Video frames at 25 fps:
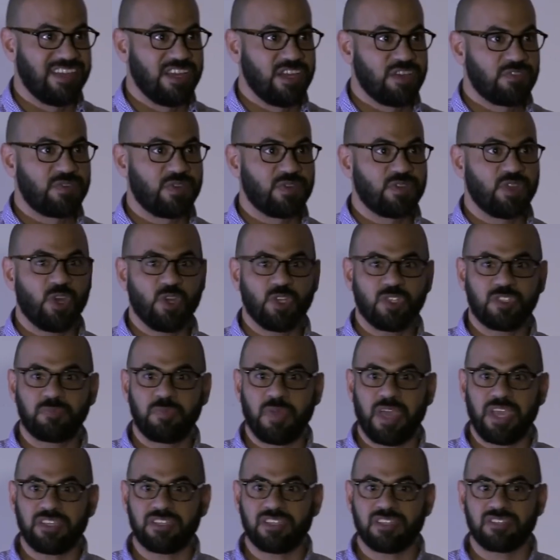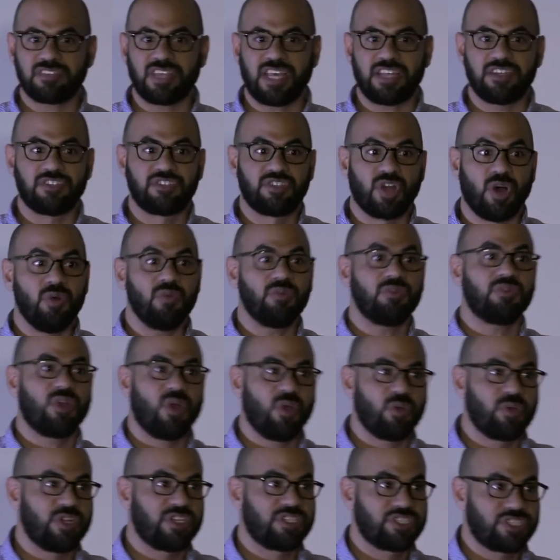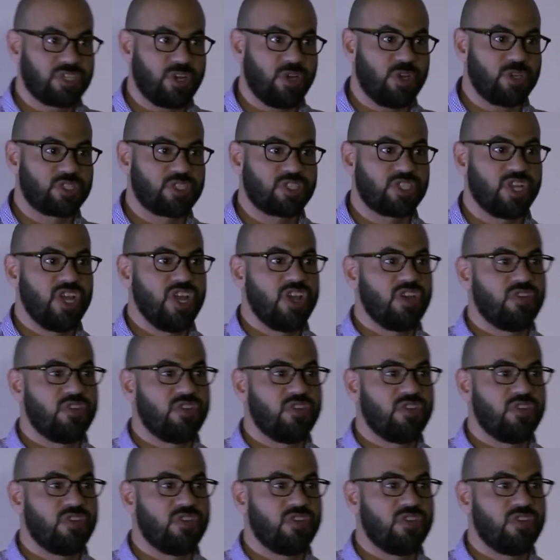for those patients that don't go to church